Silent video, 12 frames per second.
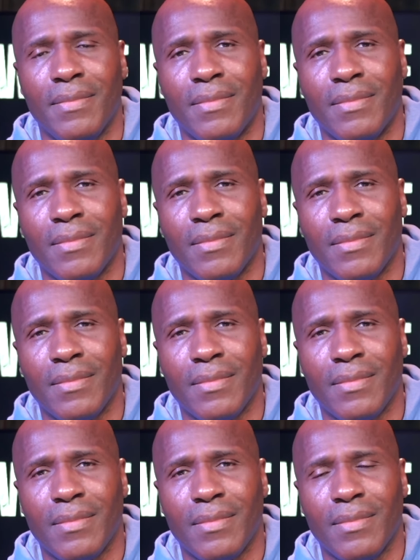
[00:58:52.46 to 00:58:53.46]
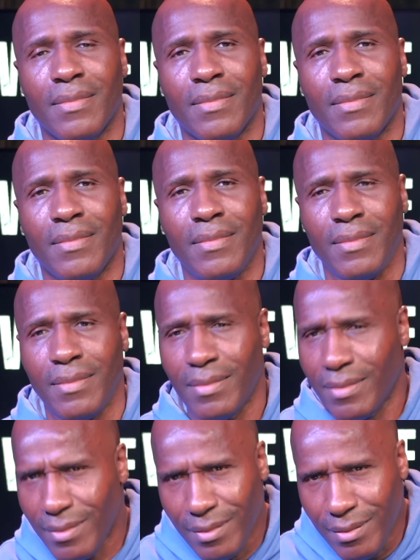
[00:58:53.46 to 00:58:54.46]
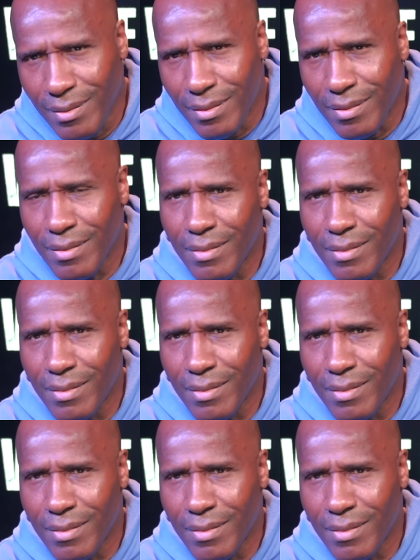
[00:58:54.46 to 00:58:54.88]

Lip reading: Nobody speaks.